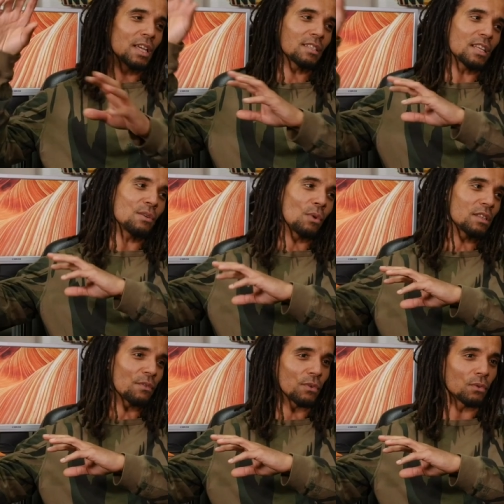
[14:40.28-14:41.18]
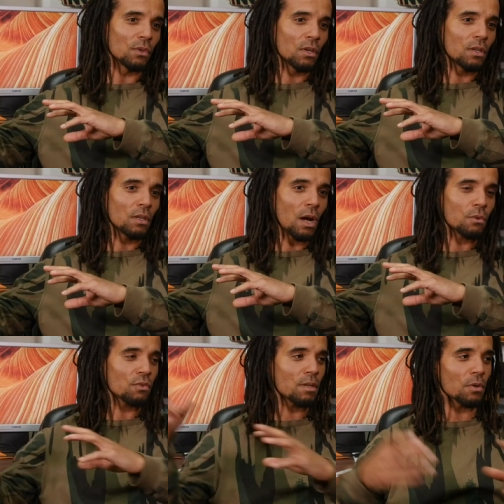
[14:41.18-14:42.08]
isn't he wonderful? I
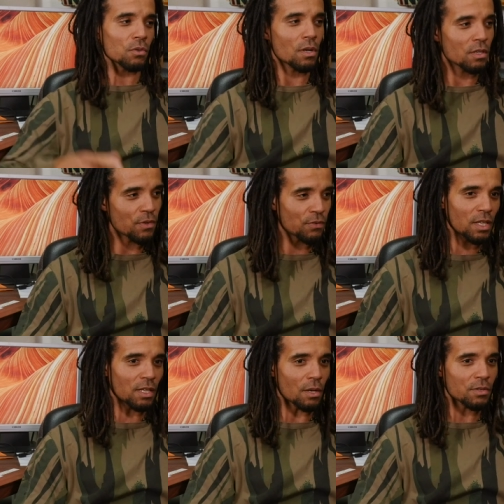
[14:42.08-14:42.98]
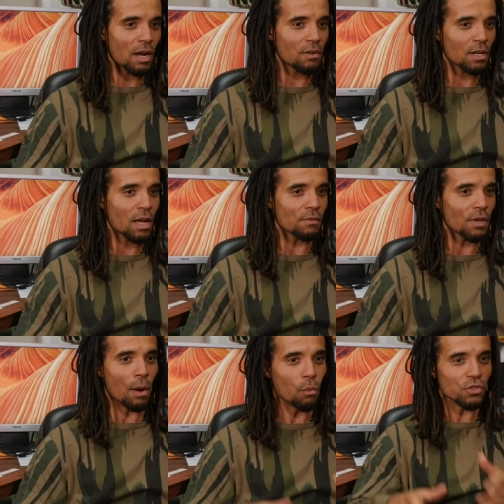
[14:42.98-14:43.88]
was reading books when I was 15 and I was carrying a knife
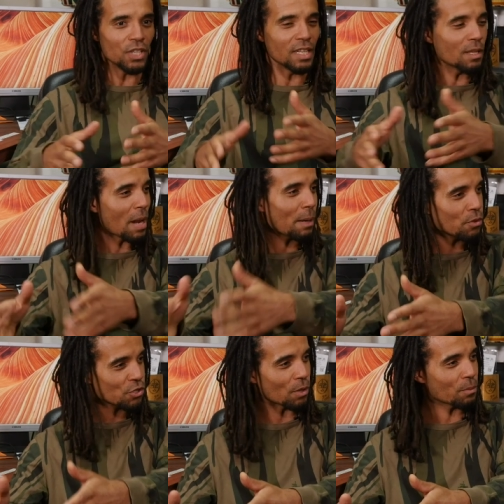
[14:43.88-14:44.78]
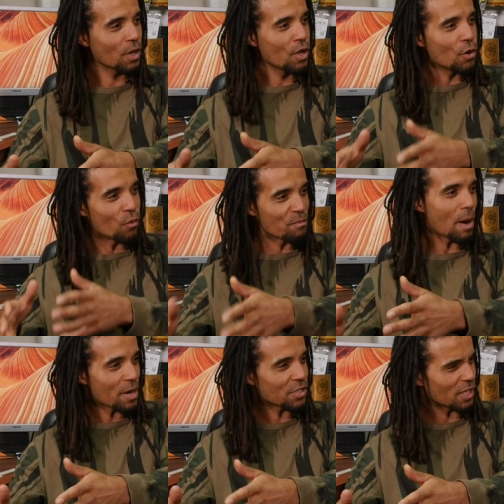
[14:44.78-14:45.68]
and I was in the black bookshop with
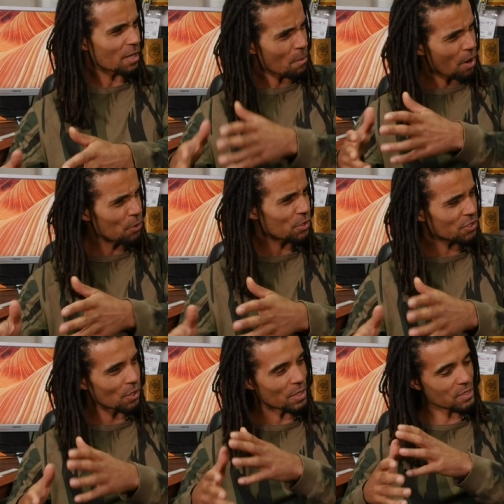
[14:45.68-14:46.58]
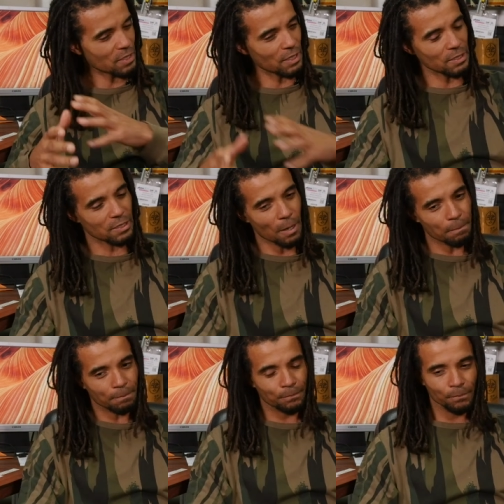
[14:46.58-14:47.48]
my brethren and my older. So it's, it's
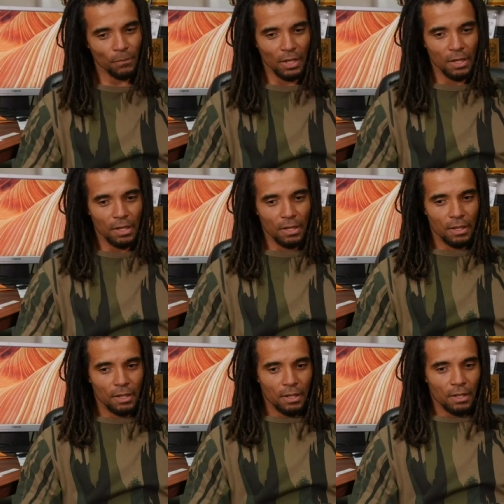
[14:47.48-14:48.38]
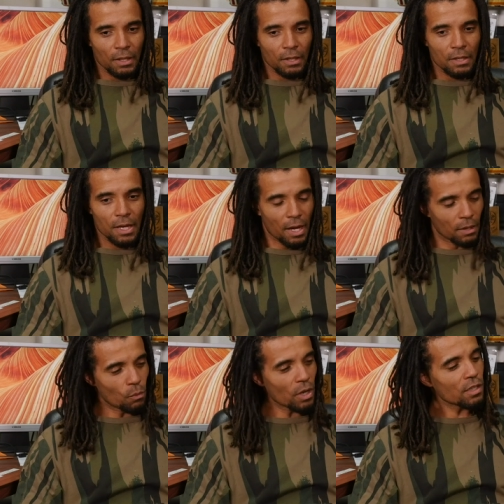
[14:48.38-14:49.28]
um, yeah,
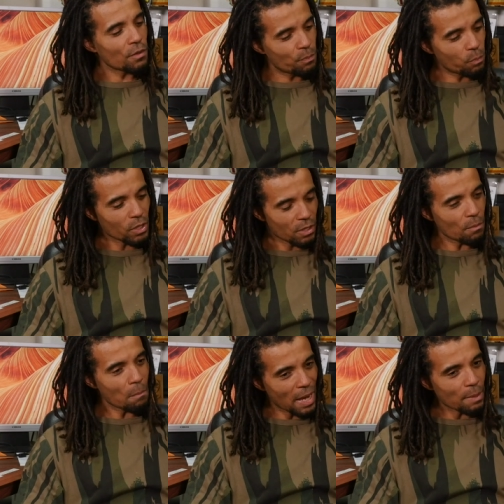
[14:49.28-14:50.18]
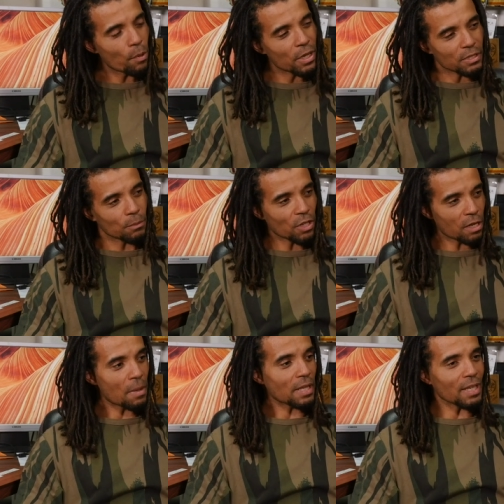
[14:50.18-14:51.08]
one of, the, one of the main points I'm trying
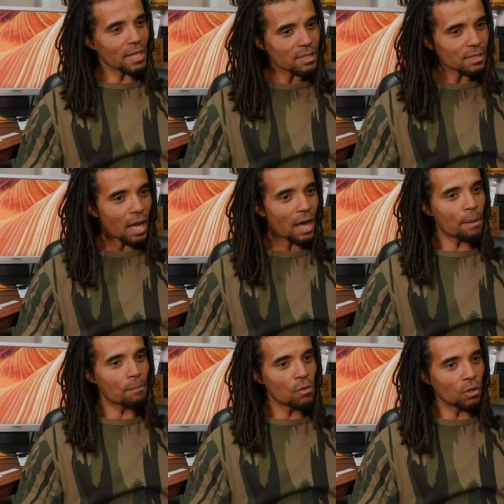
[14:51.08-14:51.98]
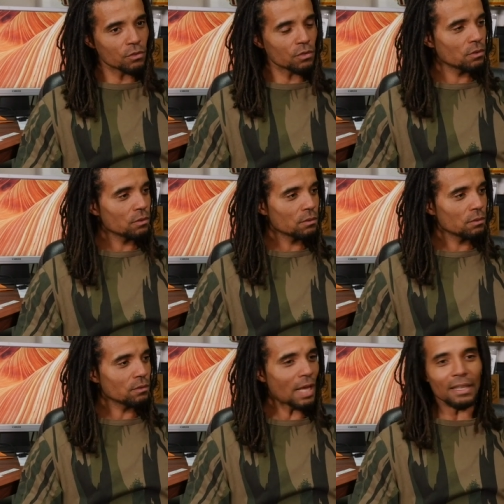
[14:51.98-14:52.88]
to make is that I am not
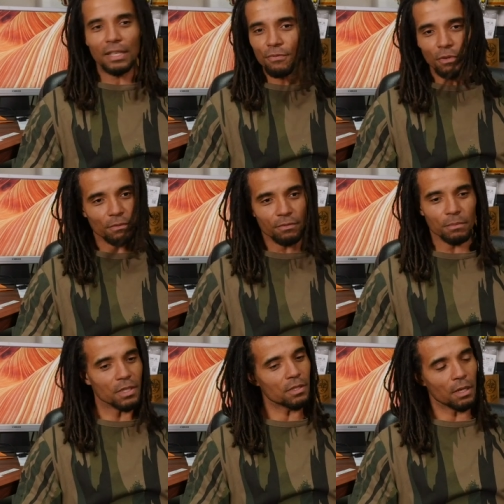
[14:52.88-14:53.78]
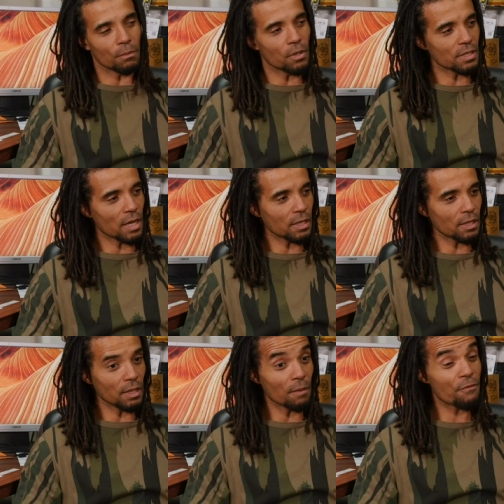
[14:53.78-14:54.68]
that different from these young boys out
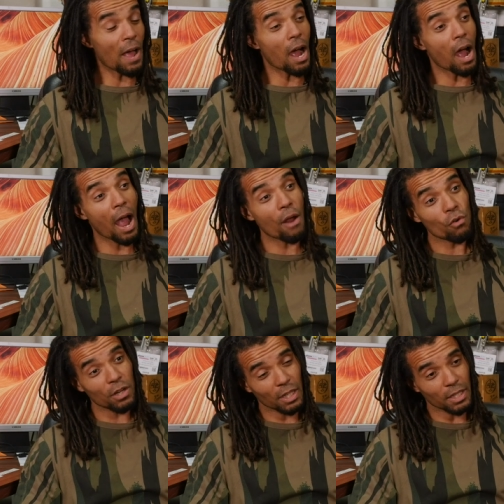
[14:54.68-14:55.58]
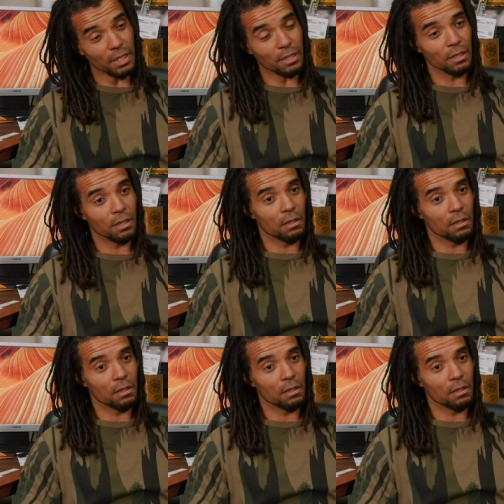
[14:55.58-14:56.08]
here. In fact, ironically,